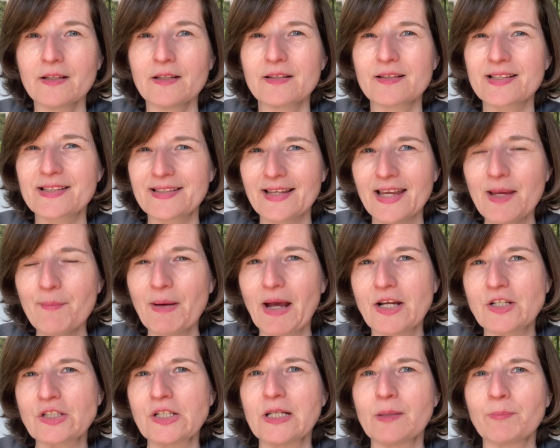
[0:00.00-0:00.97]
The same
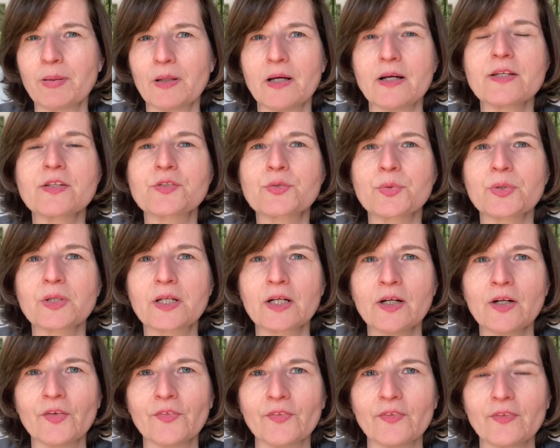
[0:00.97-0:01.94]
actually applies to a
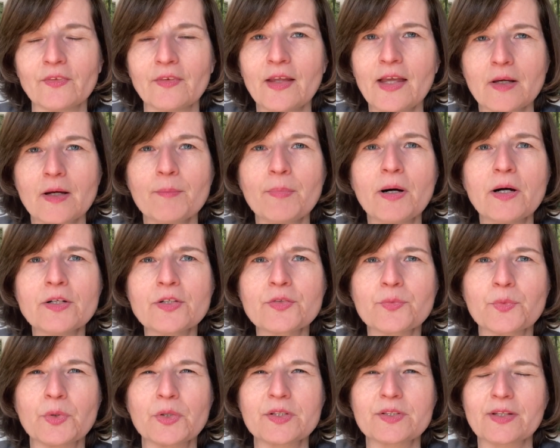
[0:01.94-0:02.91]
garden. Part of
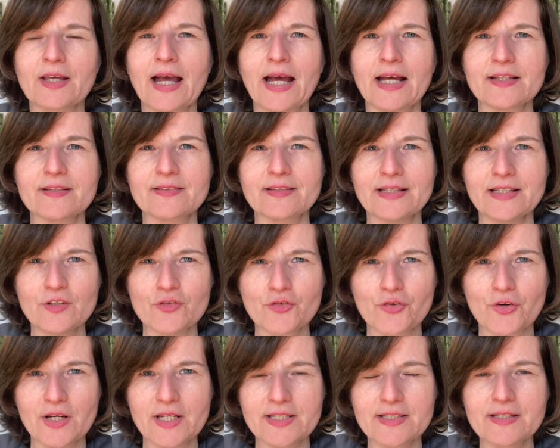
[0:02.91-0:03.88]
what adds
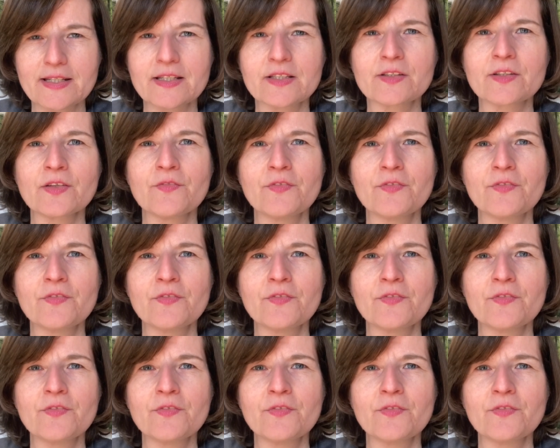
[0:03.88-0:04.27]
interest is the